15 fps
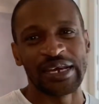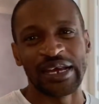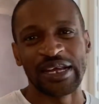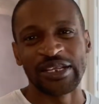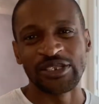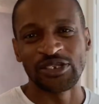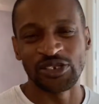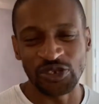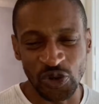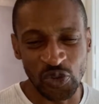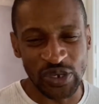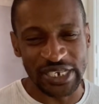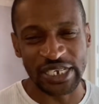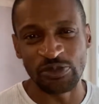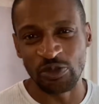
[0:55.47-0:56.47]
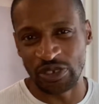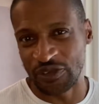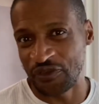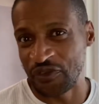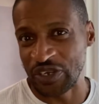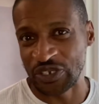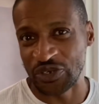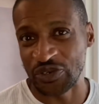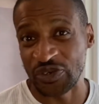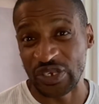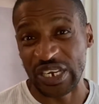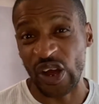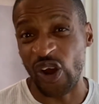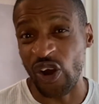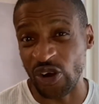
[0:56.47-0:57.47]
You know, we need motivation in
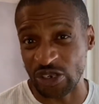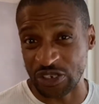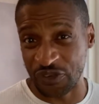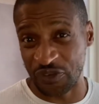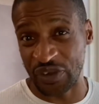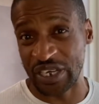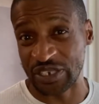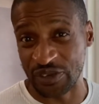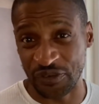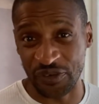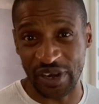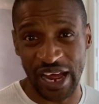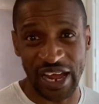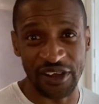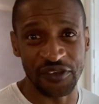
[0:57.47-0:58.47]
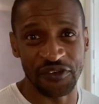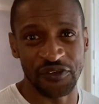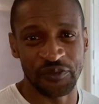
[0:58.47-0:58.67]
all spheres of life.